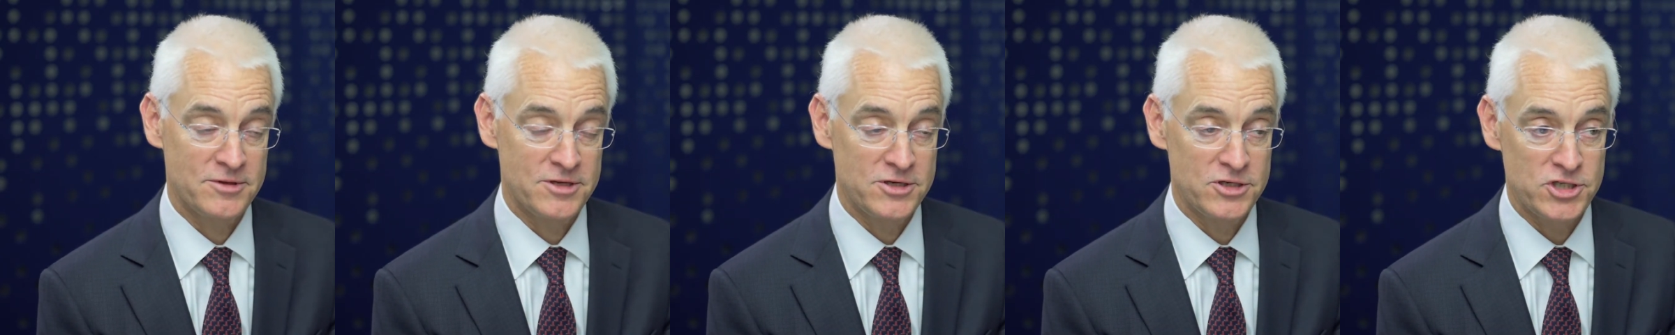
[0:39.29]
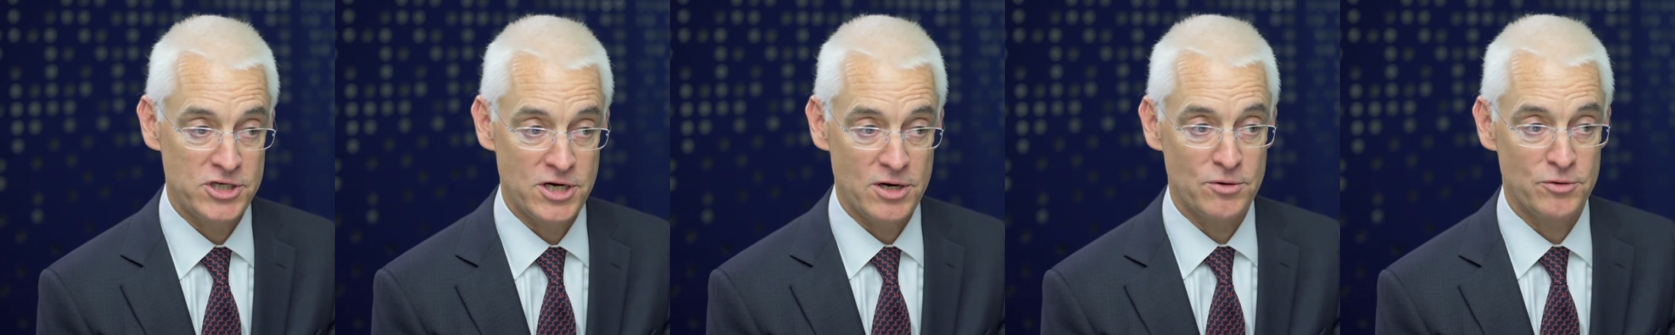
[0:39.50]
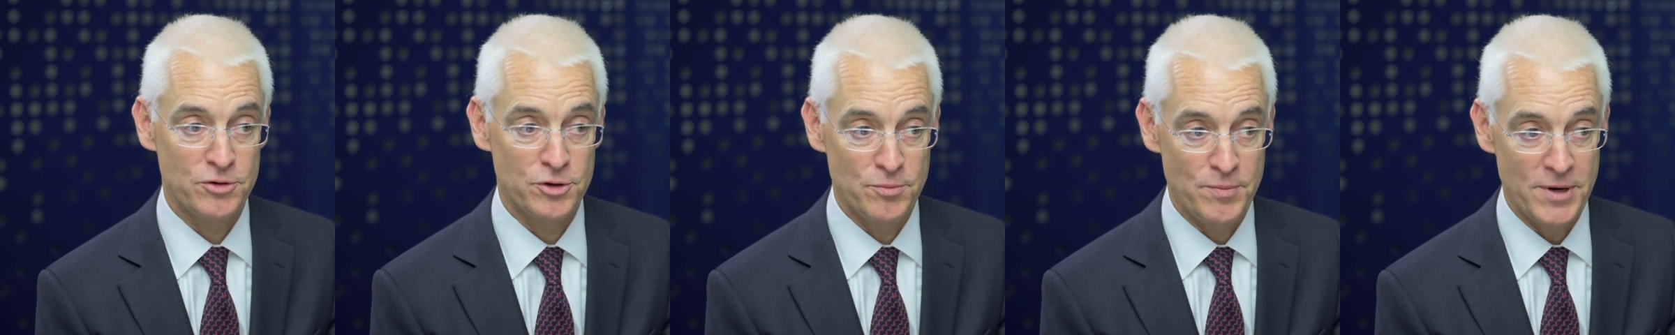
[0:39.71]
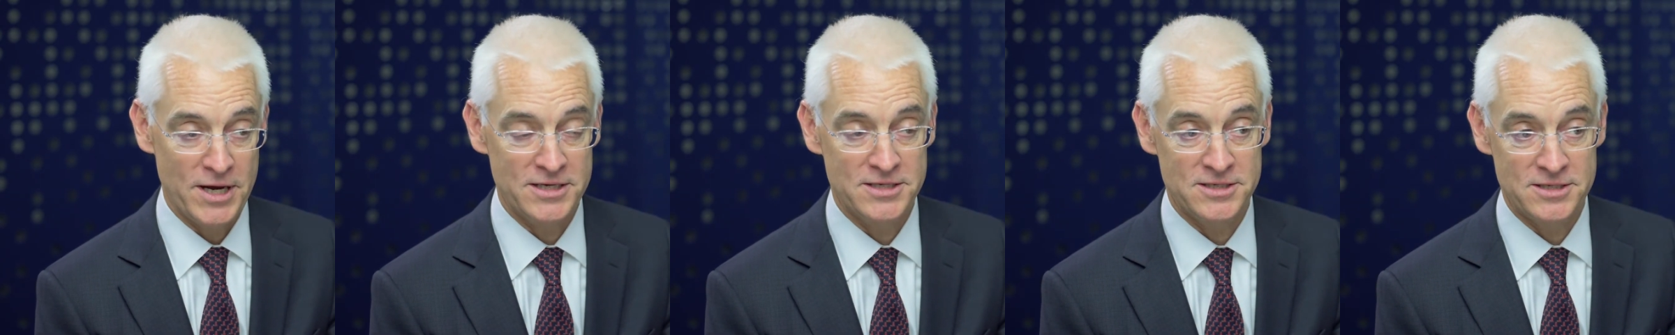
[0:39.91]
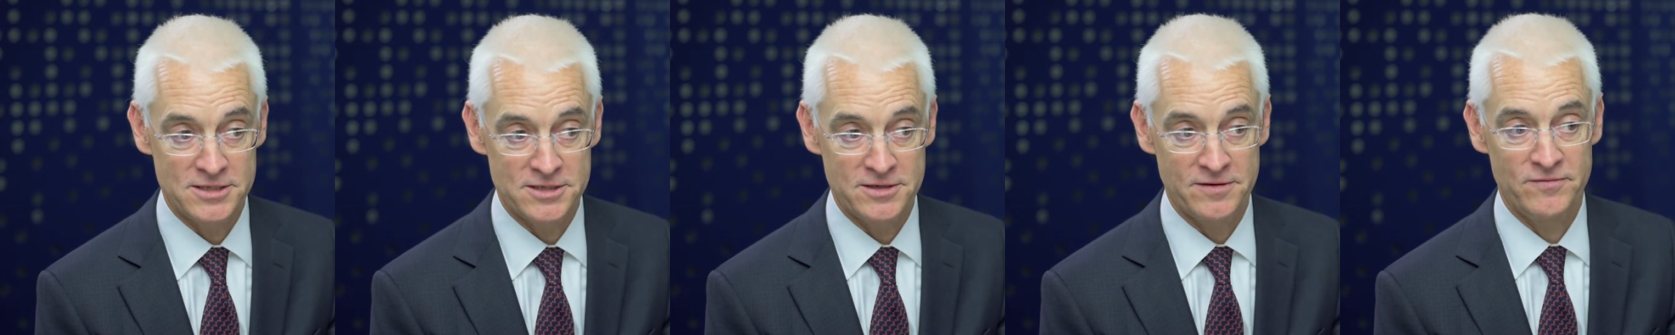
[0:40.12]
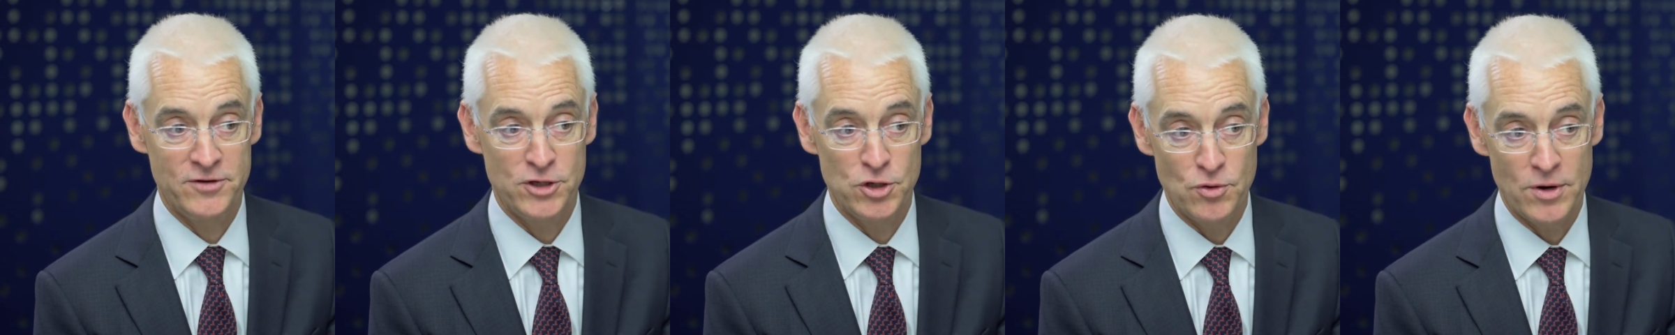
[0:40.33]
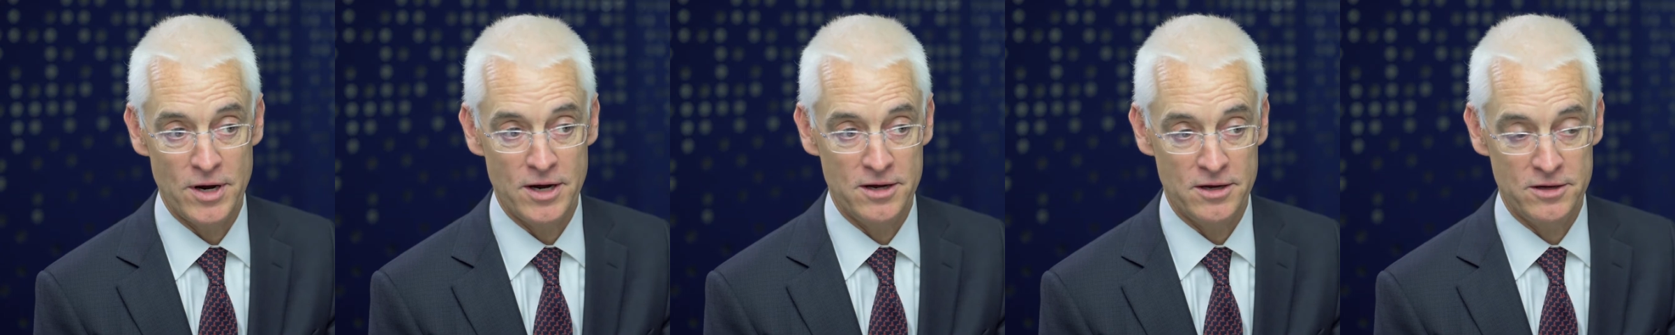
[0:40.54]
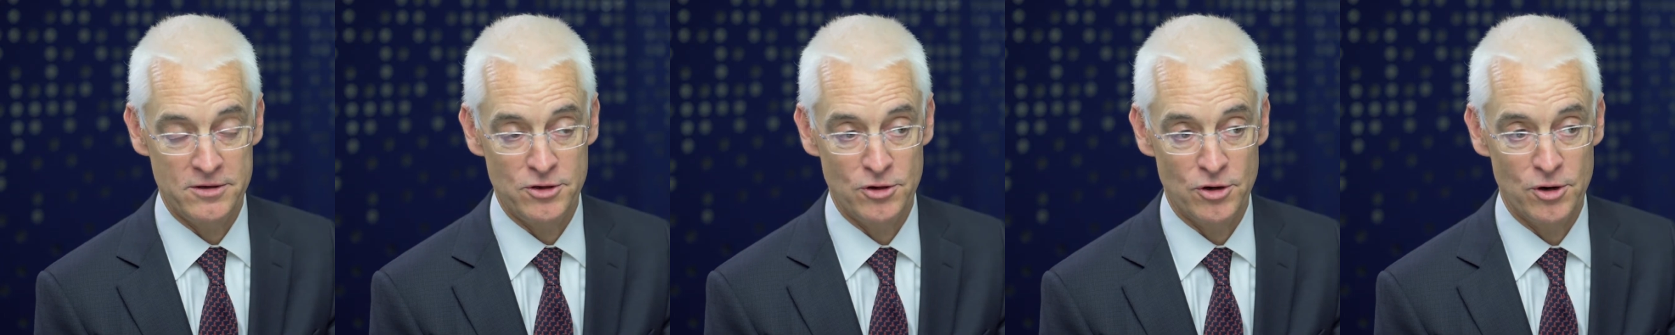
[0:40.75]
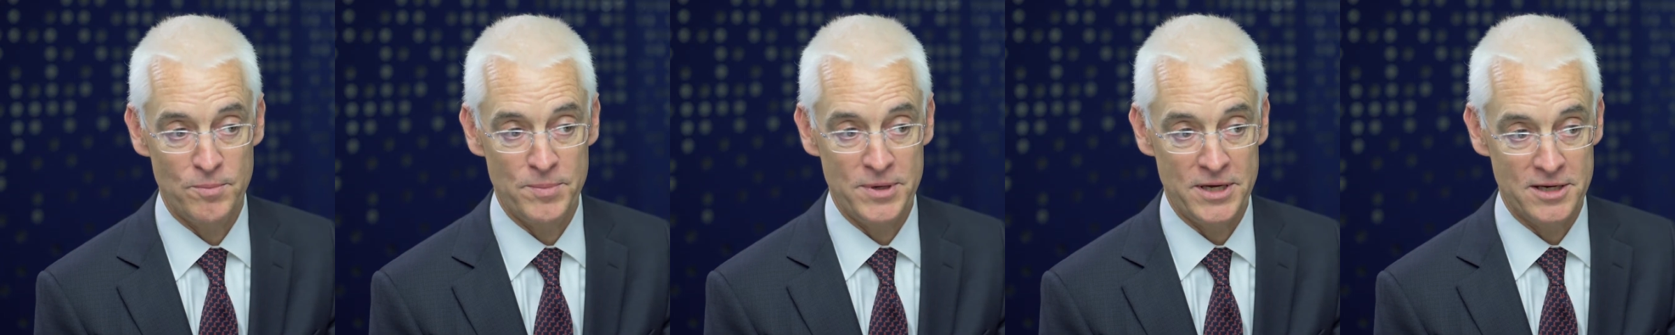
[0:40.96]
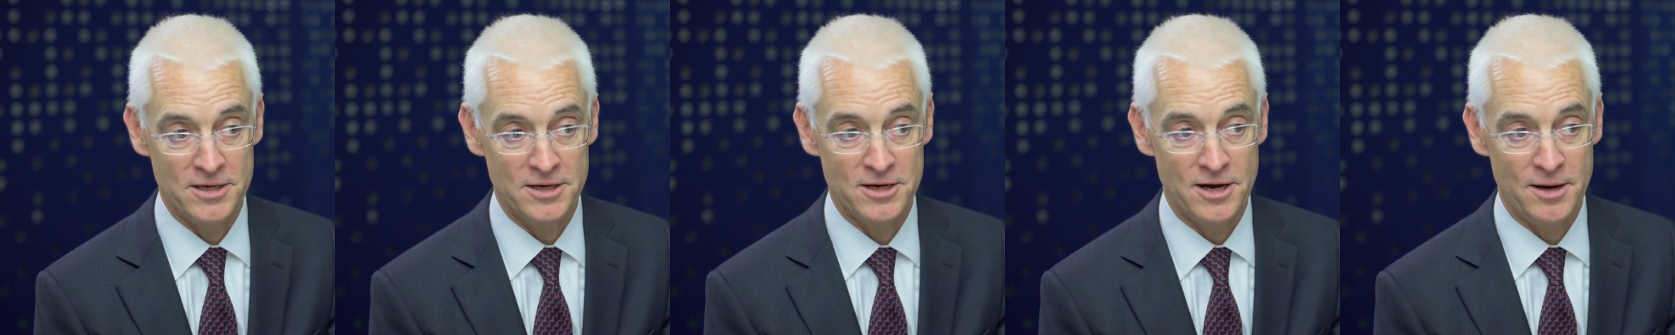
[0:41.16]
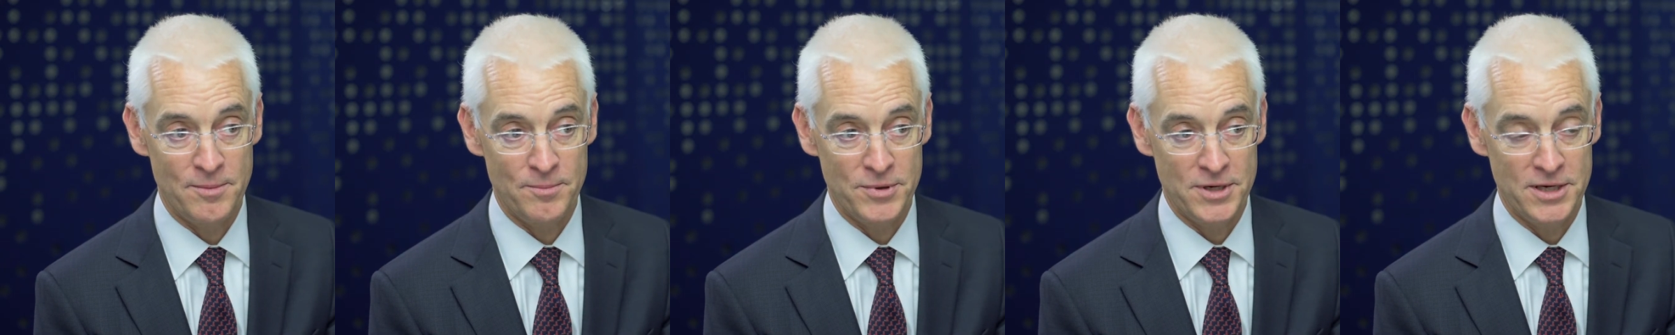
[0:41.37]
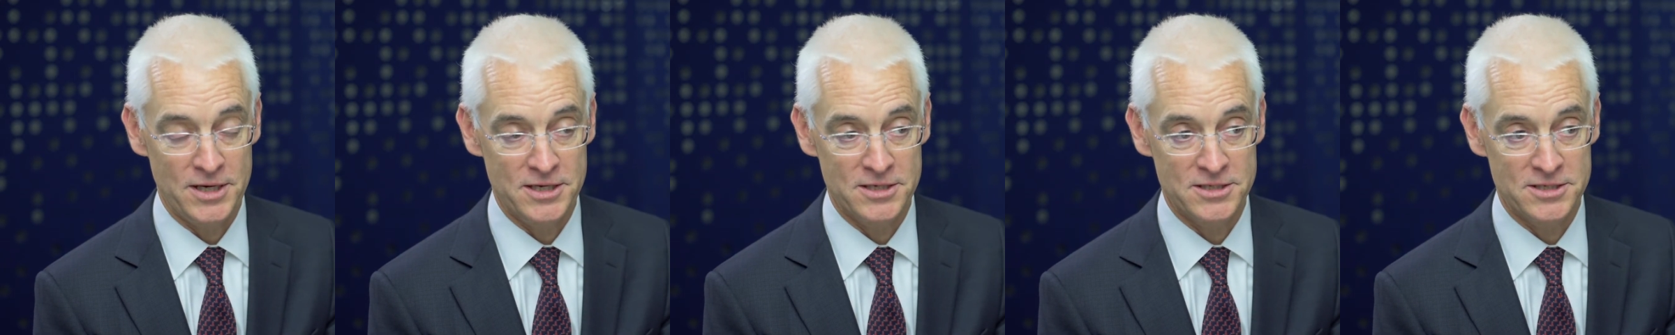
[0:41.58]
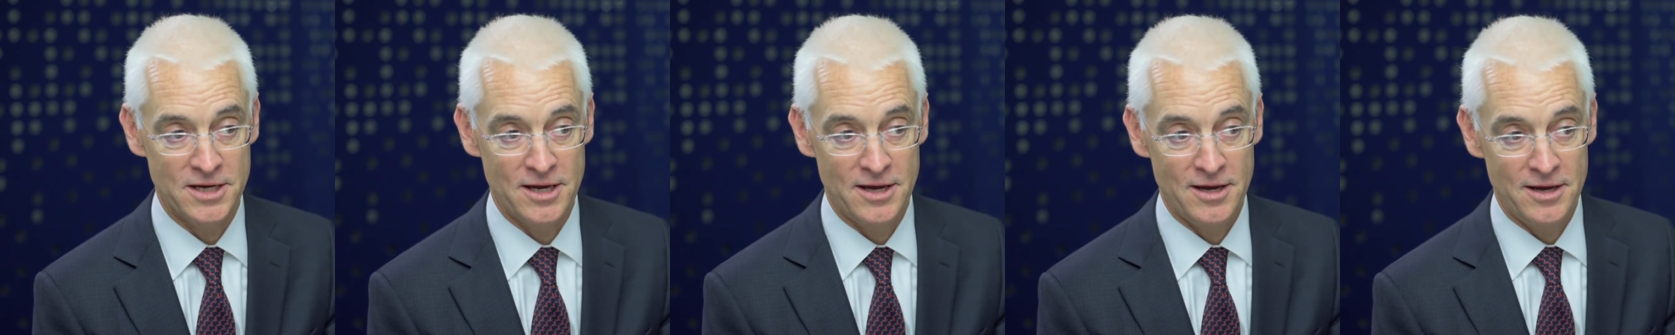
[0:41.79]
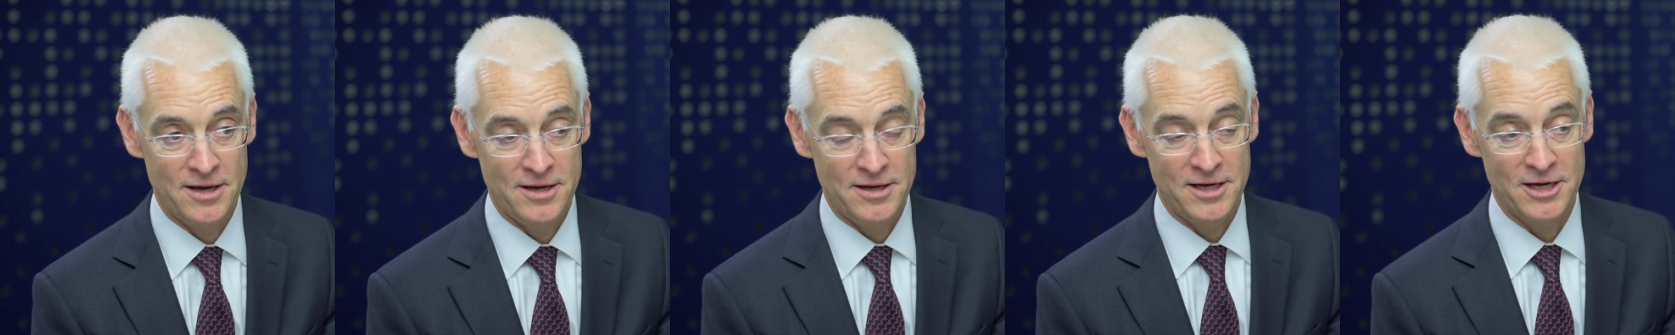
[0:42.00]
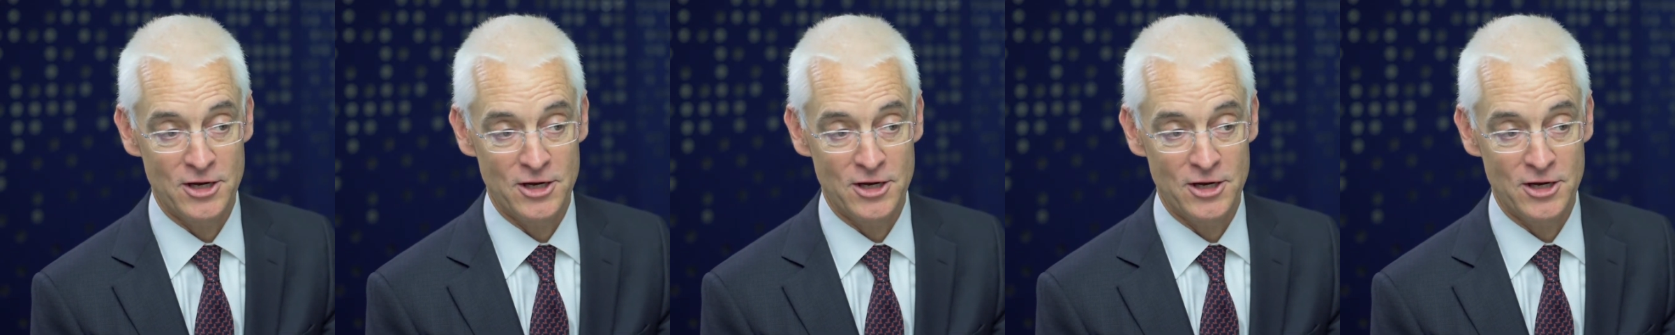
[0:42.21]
the shareholder bases of European companies